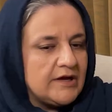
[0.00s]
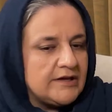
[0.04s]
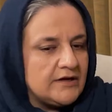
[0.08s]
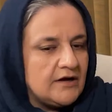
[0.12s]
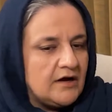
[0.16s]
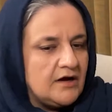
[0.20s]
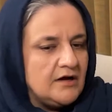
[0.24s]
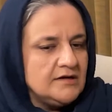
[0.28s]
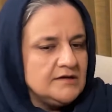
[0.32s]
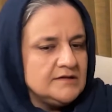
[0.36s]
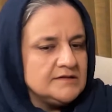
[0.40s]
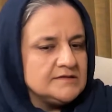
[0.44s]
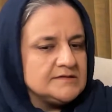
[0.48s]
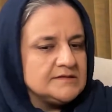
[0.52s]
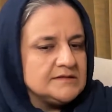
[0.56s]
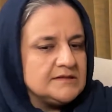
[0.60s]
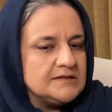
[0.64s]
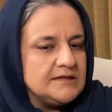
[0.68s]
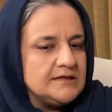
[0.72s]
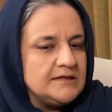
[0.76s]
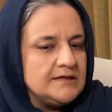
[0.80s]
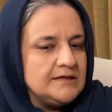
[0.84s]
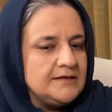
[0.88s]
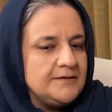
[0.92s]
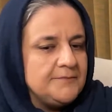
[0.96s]
quite
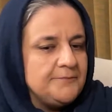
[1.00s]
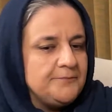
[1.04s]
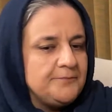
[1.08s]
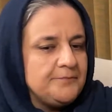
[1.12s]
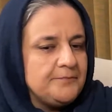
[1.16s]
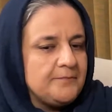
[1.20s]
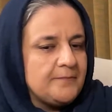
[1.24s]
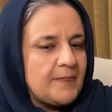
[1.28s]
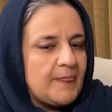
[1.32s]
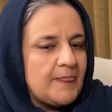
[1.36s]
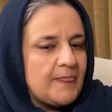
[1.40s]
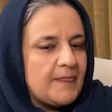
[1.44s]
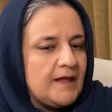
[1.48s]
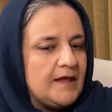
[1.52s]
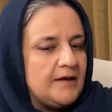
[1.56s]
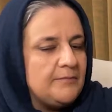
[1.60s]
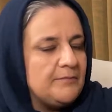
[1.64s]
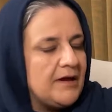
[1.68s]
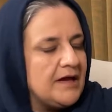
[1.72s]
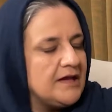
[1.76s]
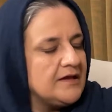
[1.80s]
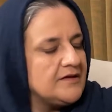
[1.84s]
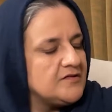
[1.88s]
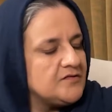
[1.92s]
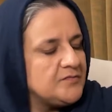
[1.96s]
honestly, in
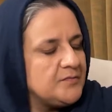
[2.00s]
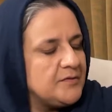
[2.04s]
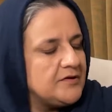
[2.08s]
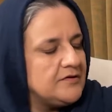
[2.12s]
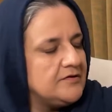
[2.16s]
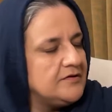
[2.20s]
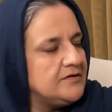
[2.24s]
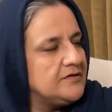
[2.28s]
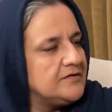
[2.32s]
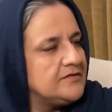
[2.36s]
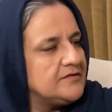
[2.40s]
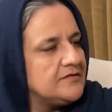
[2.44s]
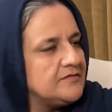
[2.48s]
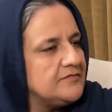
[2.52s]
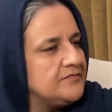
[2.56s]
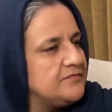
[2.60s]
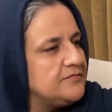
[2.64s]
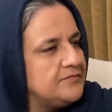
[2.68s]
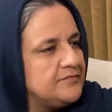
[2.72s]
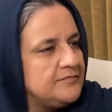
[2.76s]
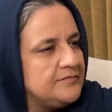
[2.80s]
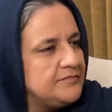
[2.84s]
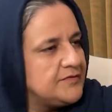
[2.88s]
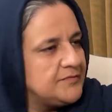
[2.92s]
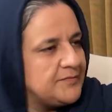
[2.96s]
my experience of
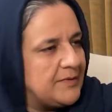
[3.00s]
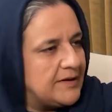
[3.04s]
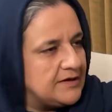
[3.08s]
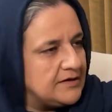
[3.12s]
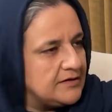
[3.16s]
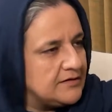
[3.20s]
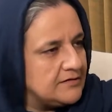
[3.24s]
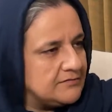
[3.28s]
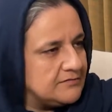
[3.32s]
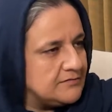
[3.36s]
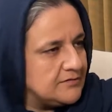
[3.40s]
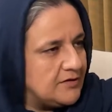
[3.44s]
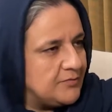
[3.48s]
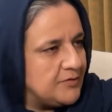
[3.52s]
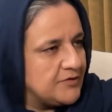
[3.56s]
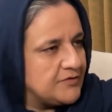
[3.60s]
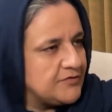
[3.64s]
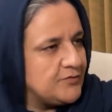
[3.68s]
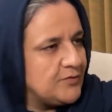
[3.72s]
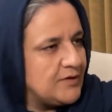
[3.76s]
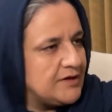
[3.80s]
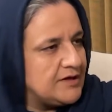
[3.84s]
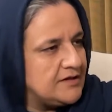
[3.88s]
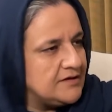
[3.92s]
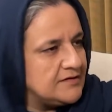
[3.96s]
spending
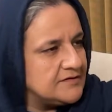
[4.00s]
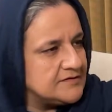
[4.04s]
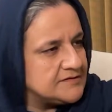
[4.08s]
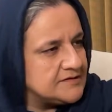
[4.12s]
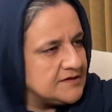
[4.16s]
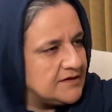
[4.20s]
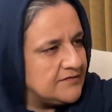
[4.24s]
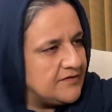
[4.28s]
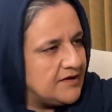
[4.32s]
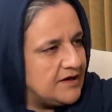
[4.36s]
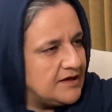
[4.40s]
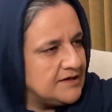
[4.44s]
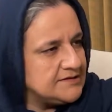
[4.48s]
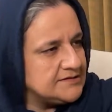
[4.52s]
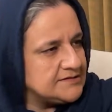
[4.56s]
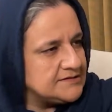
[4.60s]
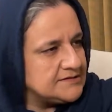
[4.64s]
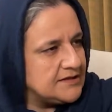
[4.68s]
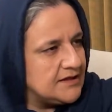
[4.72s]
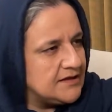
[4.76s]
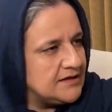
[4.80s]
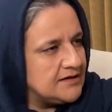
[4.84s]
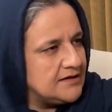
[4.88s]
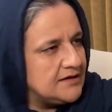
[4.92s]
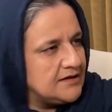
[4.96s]
almost 20 years in
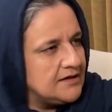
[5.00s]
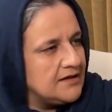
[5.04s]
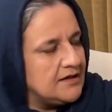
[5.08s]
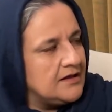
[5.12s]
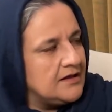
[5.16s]
Afghanistan,